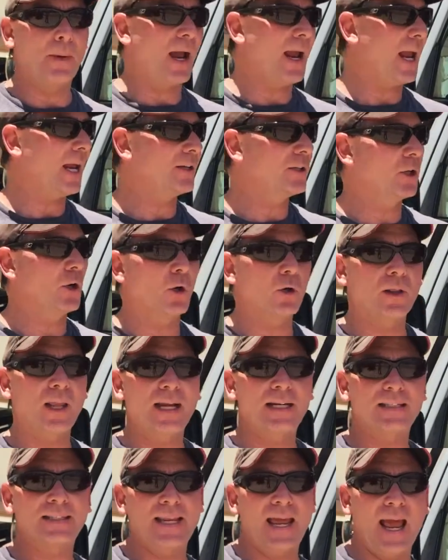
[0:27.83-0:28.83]
I had to go to
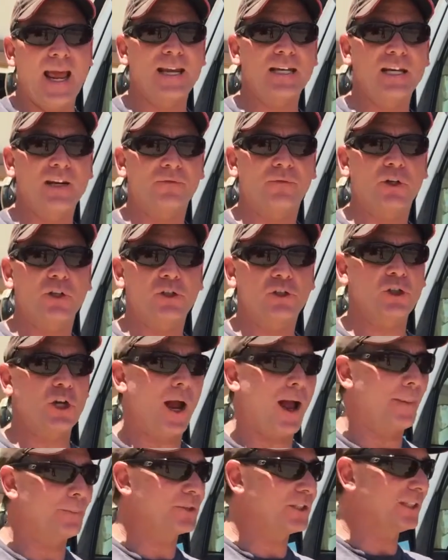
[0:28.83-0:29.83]
like 10 different
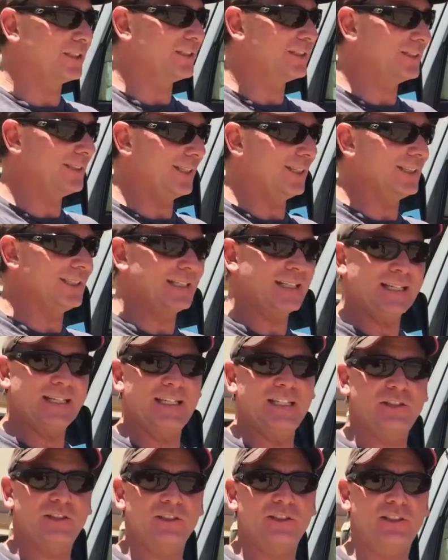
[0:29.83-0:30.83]
shops to sit in
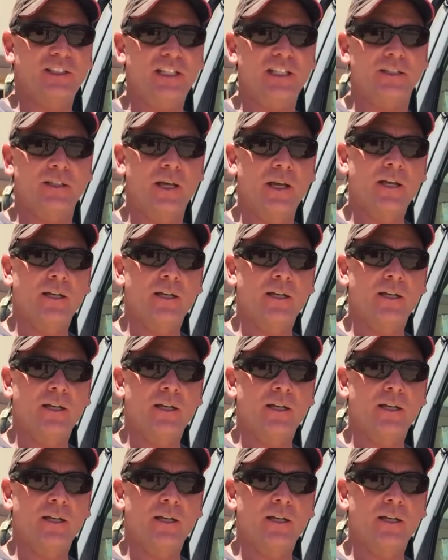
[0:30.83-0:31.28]
each seat